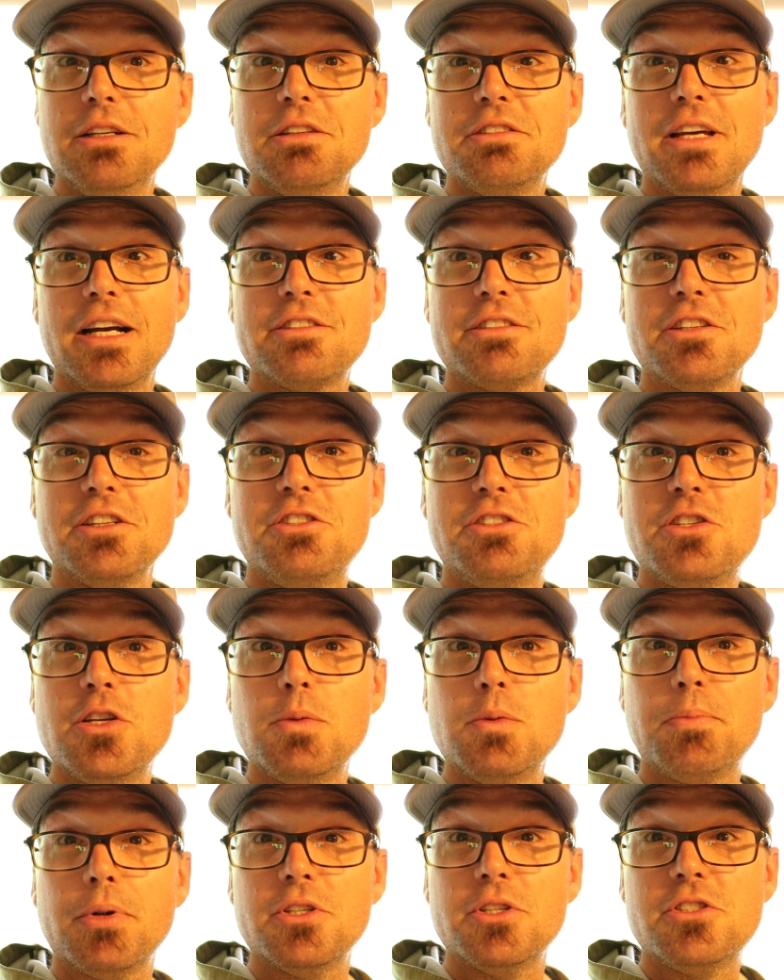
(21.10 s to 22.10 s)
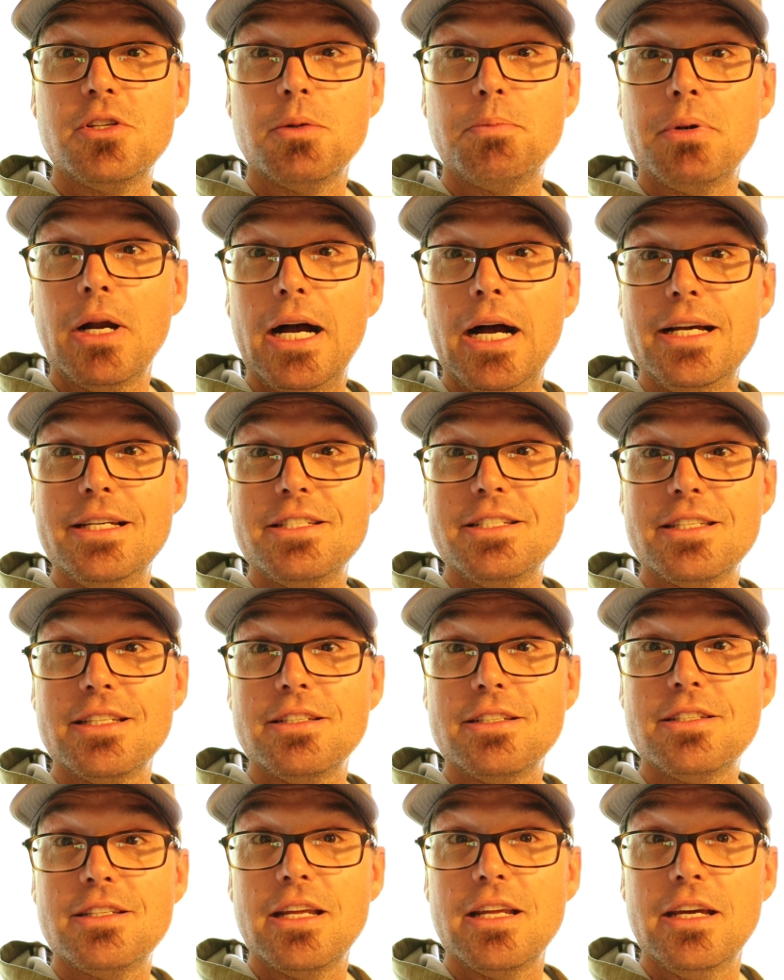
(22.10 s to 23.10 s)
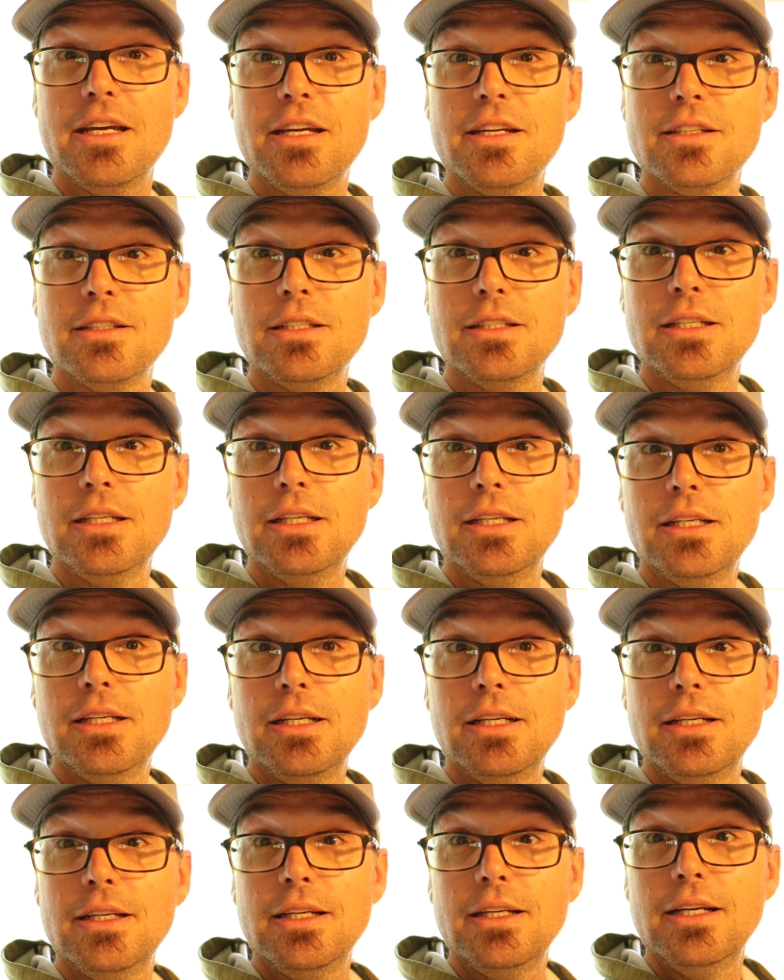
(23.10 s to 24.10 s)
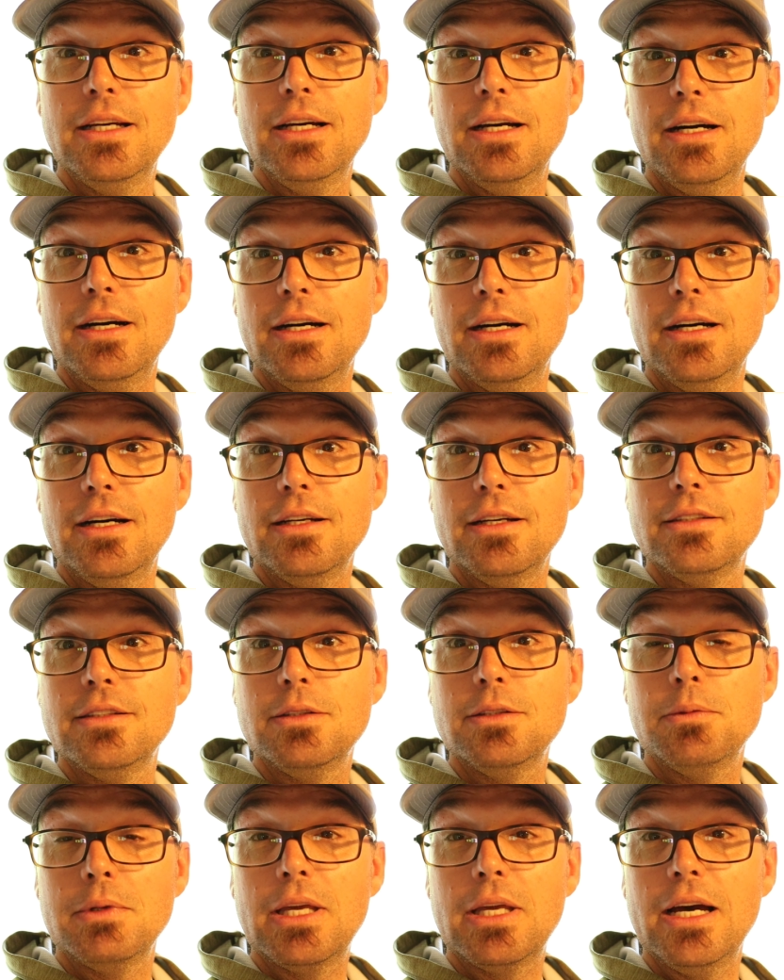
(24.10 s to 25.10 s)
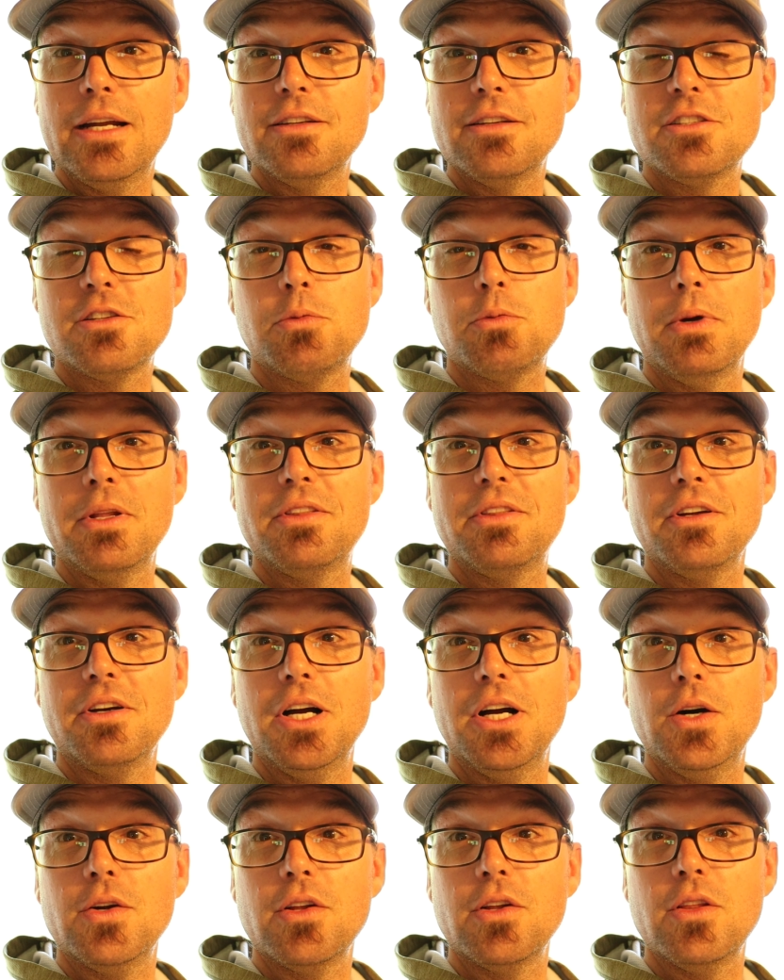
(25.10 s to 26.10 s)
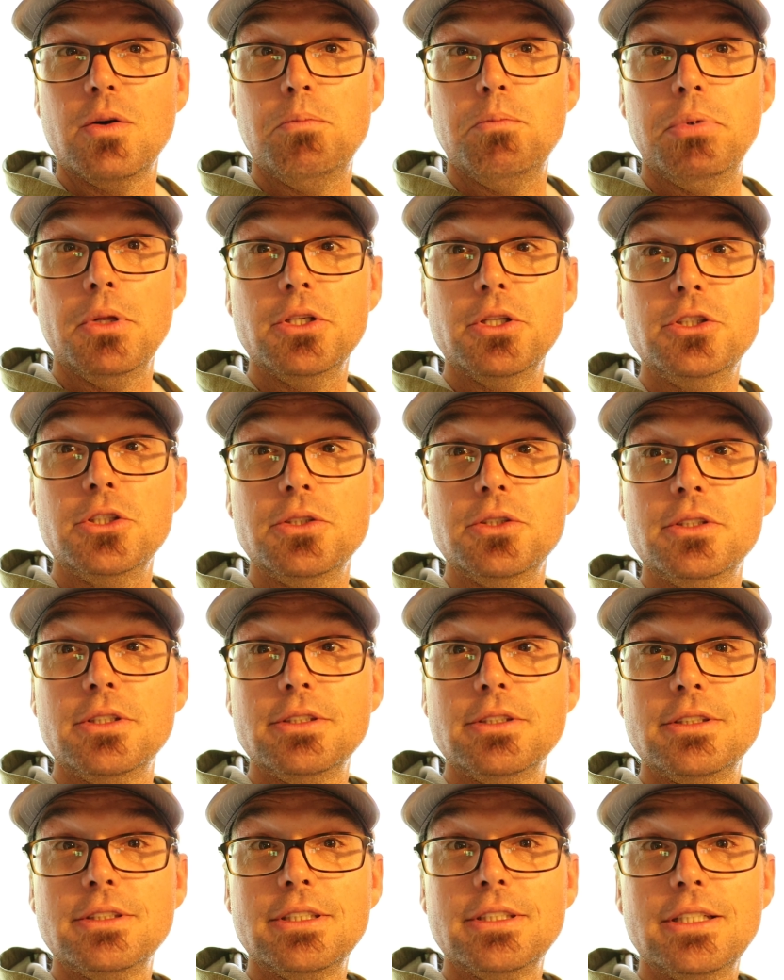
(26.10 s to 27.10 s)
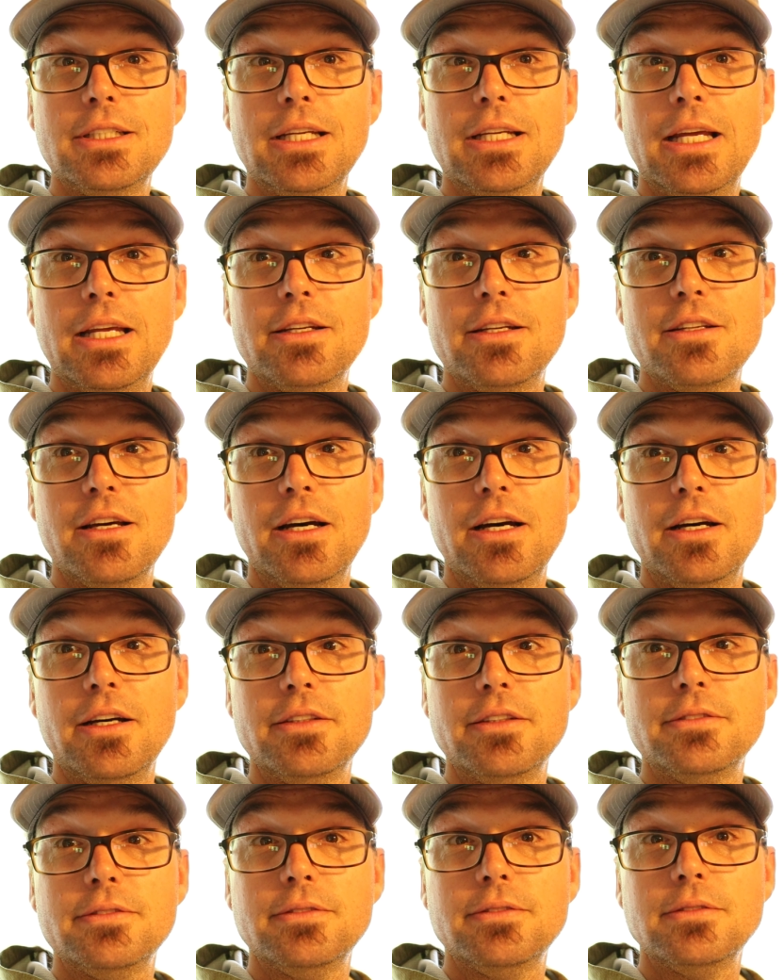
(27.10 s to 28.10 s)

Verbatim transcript: It's actually super surprised this day. Uh, we kind of just went there out of the blue, and uh,